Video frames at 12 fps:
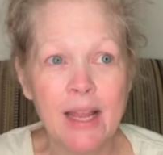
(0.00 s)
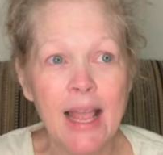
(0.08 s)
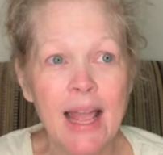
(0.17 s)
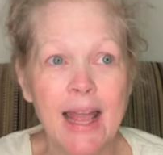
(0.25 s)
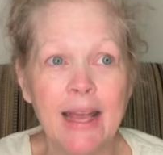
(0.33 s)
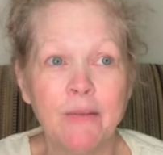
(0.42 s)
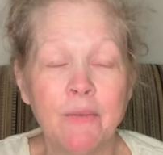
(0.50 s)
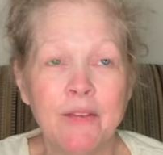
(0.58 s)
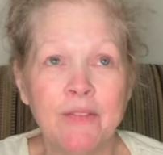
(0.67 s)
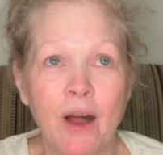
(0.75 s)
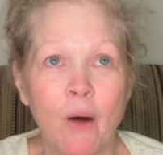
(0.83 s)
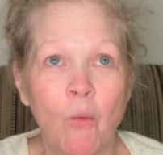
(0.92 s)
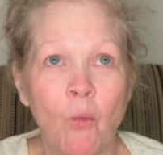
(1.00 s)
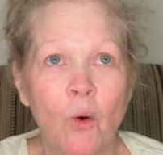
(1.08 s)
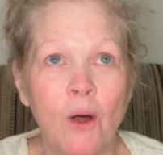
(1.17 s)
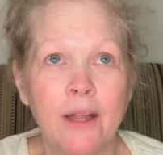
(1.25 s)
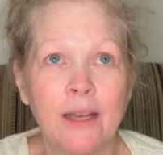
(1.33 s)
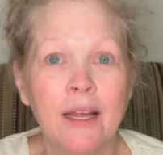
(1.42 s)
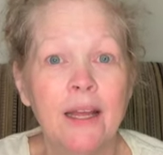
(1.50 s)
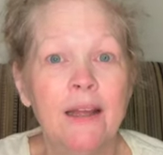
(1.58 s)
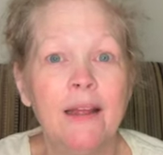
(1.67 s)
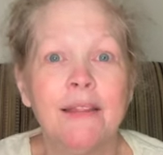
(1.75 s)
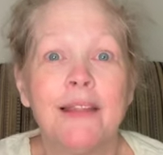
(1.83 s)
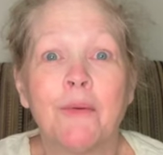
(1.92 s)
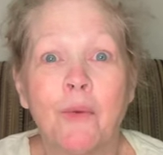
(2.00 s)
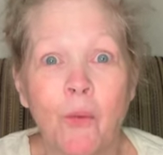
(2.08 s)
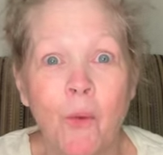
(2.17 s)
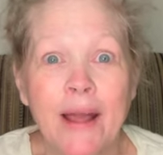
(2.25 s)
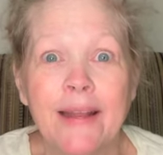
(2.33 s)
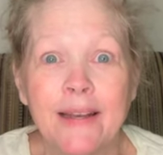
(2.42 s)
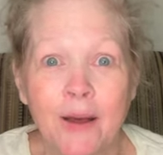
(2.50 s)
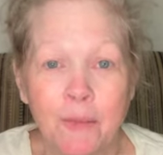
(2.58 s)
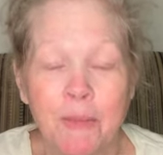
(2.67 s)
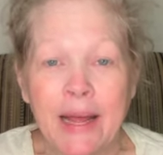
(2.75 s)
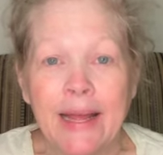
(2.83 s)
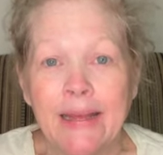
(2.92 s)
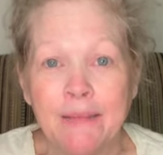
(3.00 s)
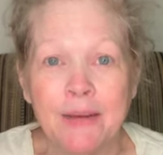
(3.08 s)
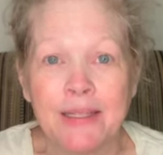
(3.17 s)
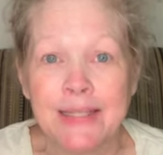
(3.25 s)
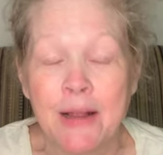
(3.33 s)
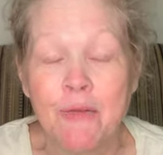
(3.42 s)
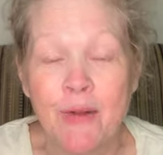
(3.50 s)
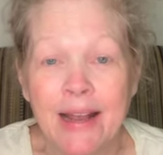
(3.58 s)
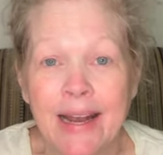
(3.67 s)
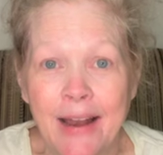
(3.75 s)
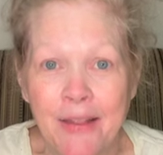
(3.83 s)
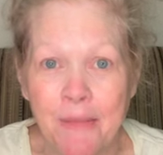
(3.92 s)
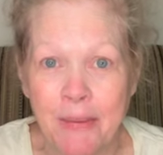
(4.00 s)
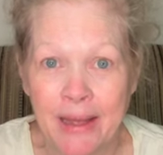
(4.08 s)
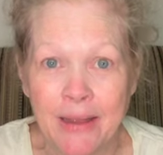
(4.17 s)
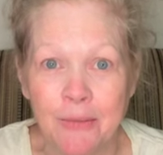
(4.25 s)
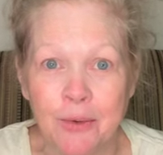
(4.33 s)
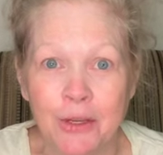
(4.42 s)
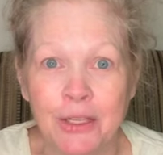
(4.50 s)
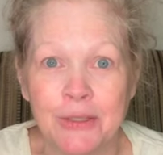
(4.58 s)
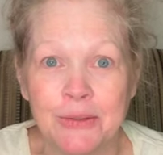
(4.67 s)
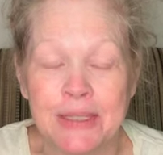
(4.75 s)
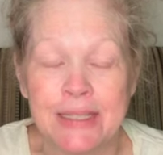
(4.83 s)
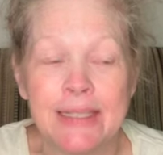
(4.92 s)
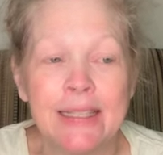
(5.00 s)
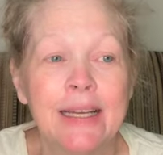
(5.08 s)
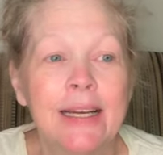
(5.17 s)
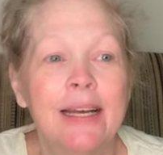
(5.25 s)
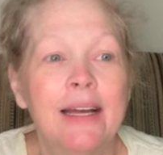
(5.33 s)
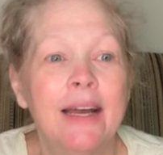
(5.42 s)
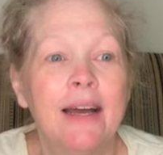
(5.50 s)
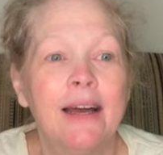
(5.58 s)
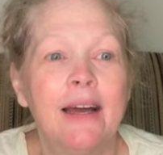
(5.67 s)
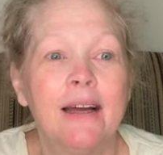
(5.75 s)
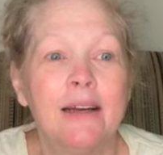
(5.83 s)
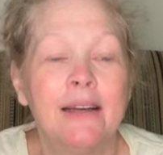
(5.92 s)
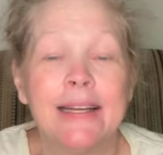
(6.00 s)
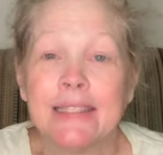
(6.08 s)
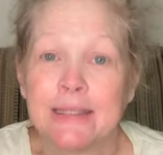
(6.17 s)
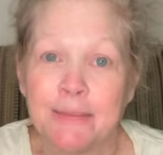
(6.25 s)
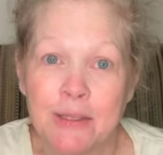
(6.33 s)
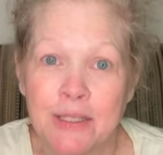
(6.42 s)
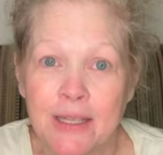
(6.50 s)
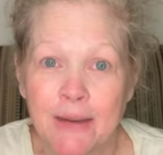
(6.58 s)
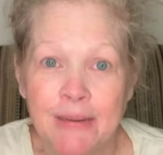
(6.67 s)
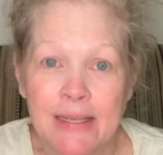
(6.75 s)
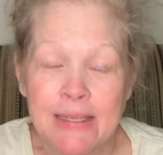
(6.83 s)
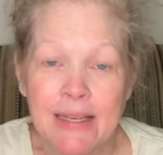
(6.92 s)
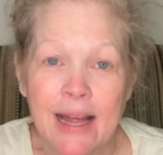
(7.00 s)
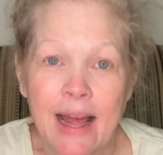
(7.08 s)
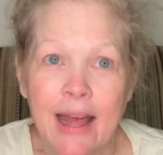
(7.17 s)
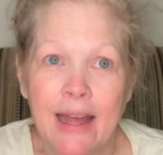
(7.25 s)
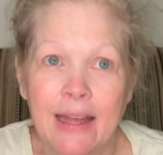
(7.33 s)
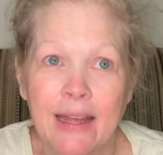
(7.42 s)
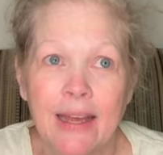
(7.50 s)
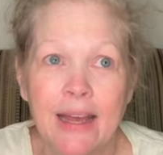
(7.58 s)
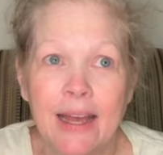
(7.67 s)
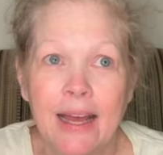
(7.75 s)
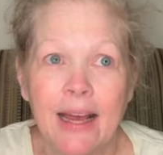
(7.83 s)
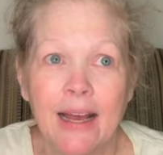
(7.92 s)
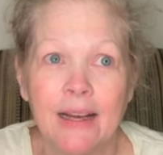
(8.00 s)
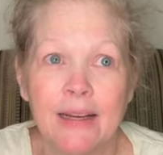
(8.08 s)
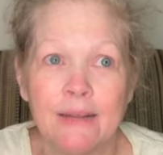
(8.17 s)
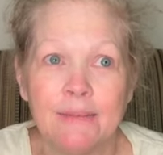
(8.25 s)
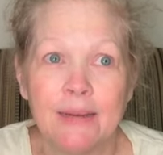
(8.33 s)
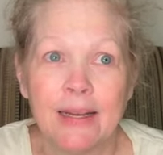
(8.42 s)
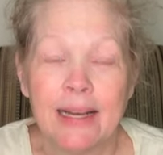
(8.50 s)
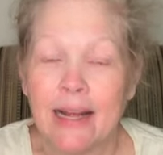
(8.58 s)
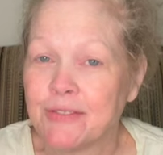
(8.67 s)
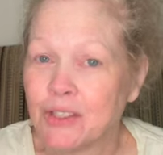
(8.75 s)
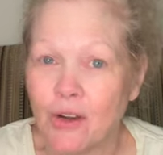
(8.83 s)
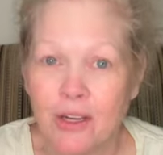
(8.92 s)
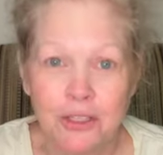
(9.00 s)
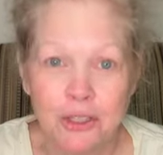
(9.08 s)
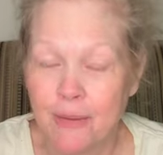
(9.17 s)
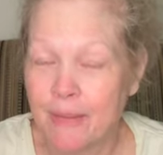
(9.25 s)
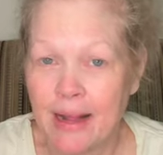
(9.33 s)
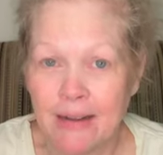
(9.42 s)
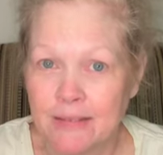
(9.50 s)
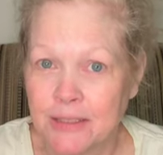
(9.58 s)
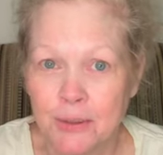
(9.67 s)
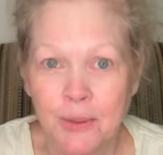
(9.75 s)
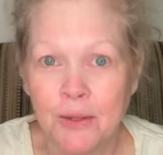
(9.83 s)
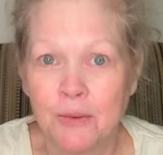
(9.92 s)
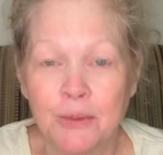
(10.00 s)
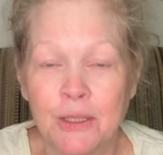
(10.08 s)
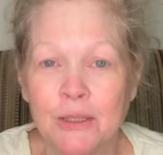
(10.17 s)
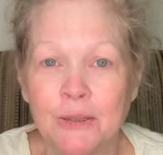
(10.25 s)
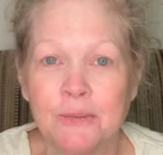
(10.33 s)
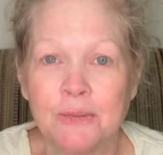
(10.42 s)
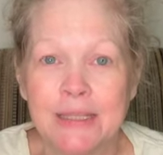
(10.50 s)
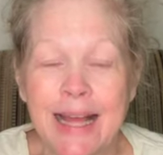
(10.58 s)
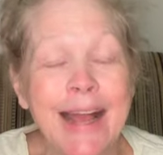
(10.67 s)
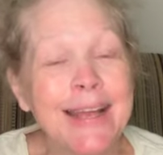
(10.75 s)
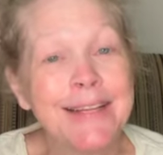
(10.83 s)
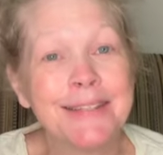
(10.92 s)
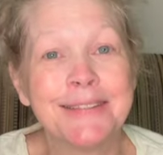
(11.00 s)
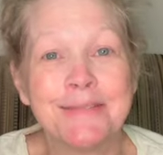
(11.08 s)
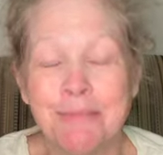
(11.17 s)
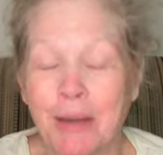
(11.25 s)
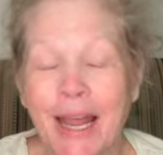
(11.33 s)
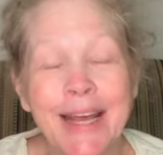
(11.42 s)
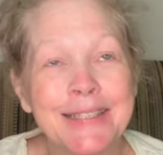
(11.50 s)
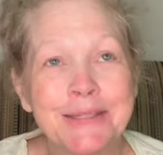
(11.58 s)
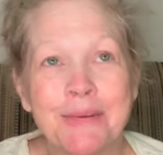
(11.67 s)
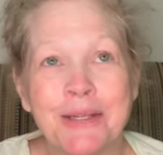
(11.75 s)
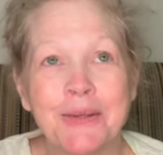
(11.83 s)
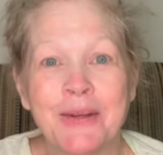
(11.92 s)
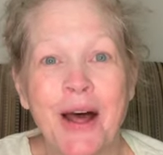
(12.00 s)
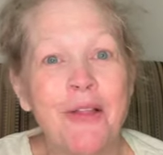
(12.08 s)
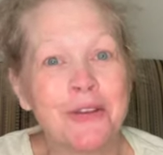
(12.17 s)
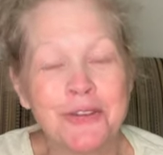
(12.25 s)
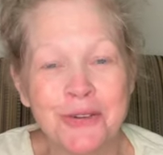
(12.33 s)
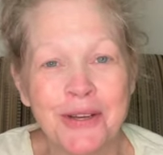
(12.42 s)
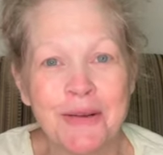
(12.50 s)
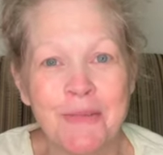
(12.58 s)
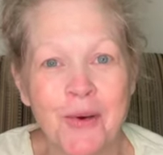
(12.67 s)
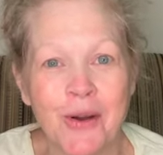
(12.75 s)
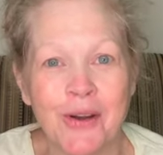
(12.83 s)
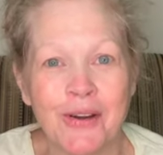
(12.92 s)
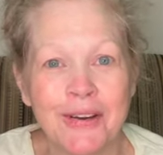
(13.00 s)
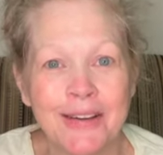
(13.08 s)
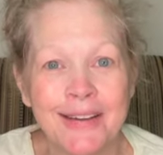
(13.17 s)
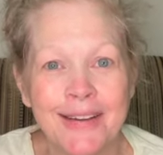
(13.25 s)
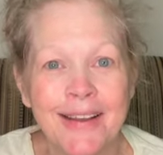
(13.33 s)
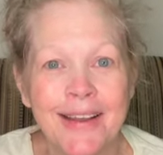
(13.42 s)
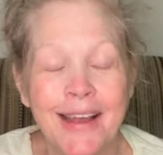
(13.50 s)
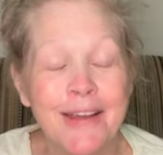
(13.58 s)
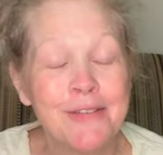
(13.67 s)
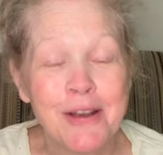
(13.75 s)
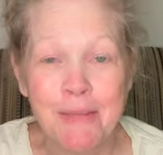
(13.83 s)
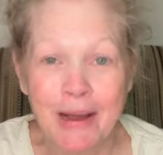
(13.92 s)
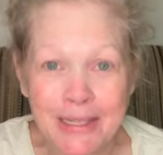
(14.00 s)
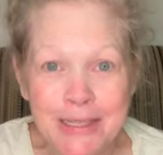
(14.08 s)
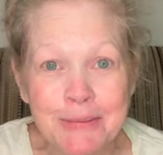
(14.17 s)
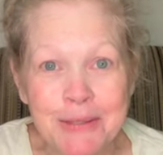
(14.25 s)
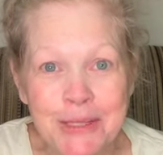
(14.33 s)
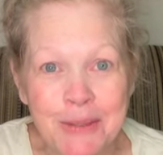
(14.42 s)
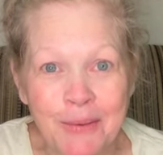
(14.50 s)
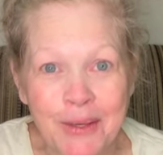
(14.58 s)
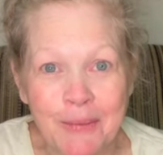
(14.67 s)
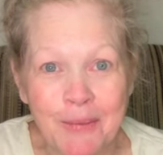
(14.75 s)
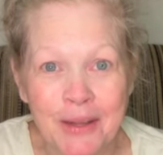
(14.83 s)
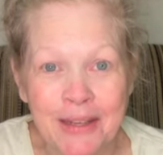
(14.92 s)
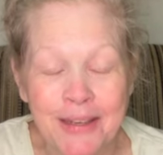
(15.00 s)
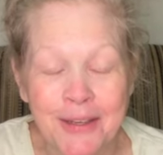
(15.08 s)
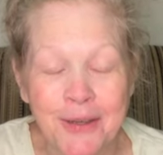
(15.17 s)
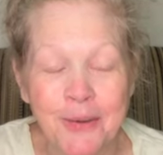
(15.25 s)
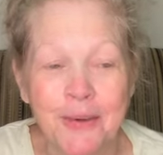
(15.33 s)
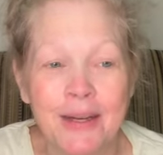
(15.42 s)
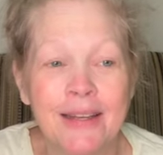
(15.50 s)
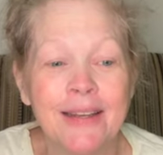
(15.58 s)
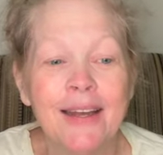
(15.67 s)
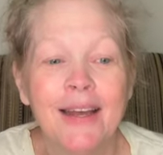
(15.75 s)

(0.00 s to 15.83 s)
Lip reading: and we've got one that we're waiting on paint because they ran out of the paint we're using, and it's supposed to come in today, and I've started trimming out 2 other rooms. I get blessed with doing all the trim work, even though my husband's the one that wanted to do it,